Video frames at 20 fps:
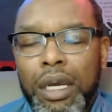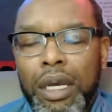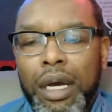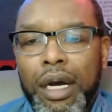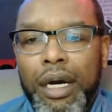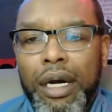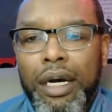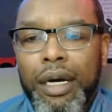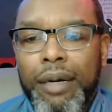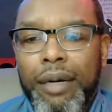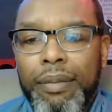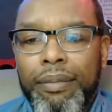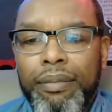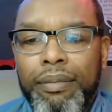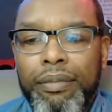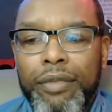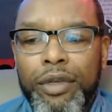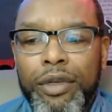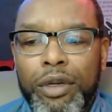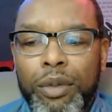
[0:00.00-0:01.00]

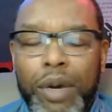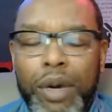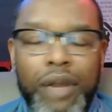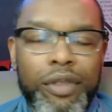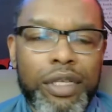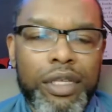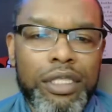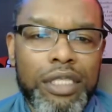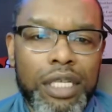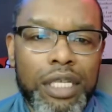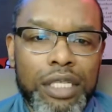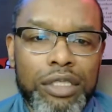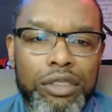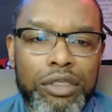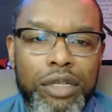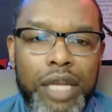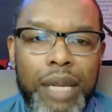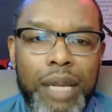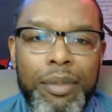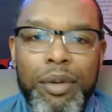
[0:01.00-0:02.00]
Why did they change their
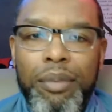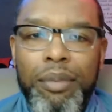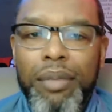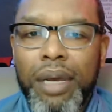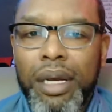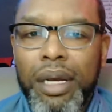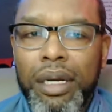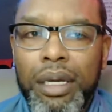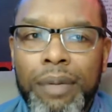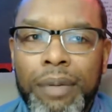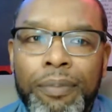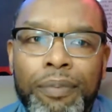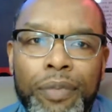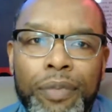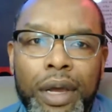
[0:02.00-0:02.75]
name to Meta?